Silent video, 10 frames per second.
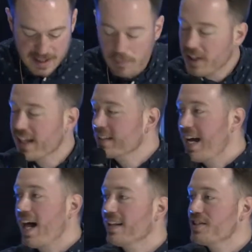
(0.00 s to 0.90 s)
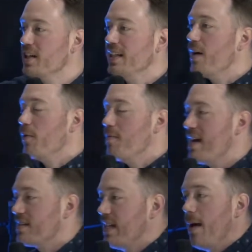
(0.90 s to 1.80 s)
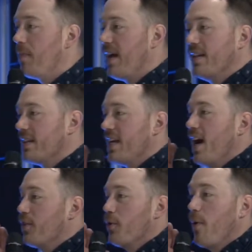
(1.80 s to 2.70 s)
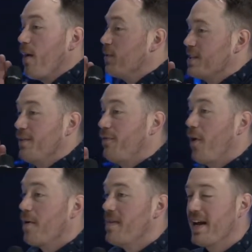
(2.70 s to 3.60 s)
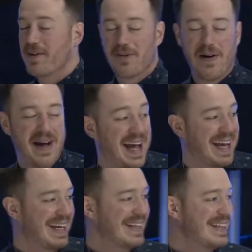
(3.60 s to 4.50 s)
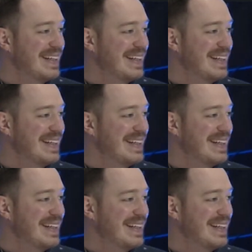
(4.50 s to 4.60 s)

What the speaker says: simply acknowledging that we messed up and that the other way was the far better way.